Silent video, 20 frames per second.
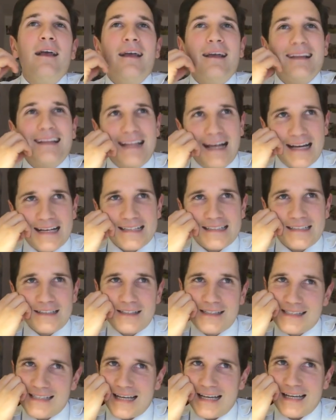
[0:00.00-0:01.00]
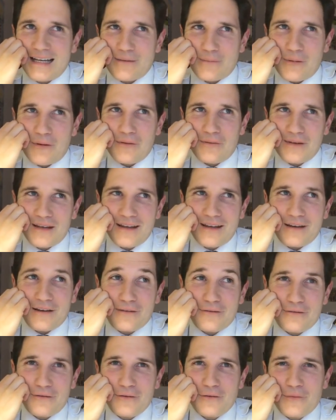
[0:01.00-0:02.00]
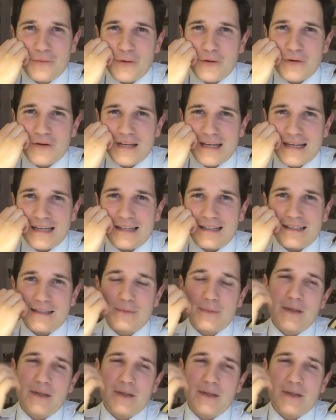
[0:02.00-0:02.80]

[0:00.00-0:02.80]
that's going to take probably a few more years